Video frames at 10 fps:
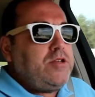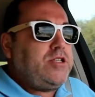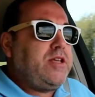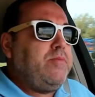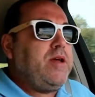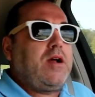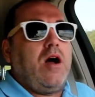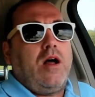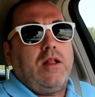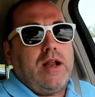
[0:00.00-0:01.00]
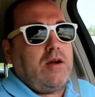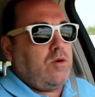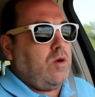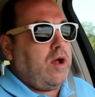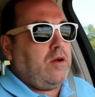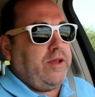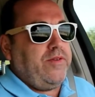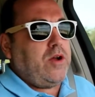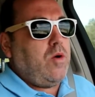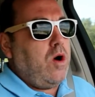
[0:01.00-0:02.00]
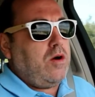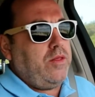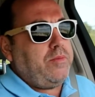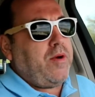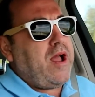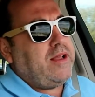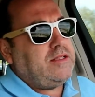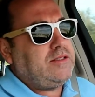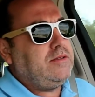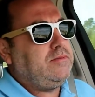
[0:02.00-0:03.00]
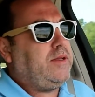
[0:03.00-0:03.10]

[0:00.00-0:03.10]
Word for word: just give me a call and I'll I'll give you a quote on the price.